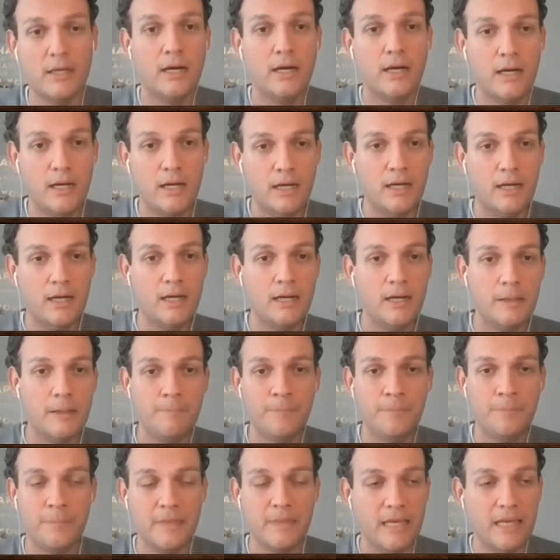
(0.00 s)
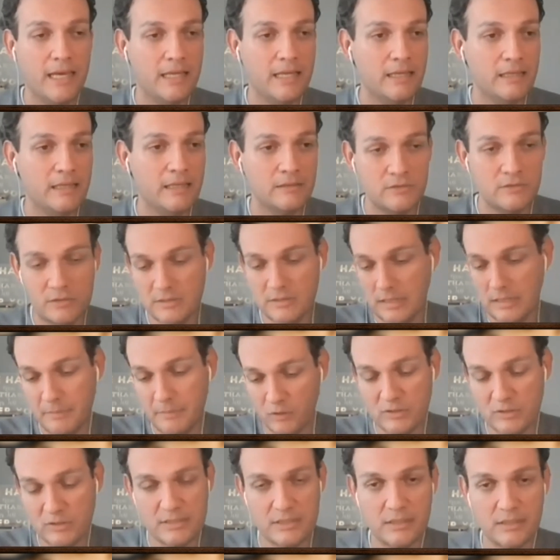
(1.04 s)
and
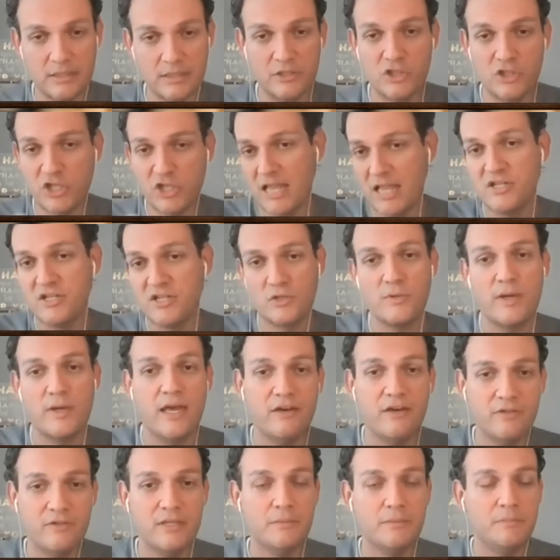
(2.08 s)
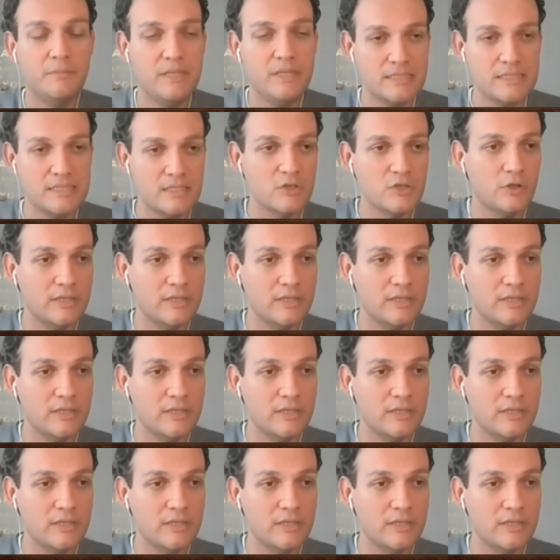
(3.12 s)
about certain challenges we have in the business.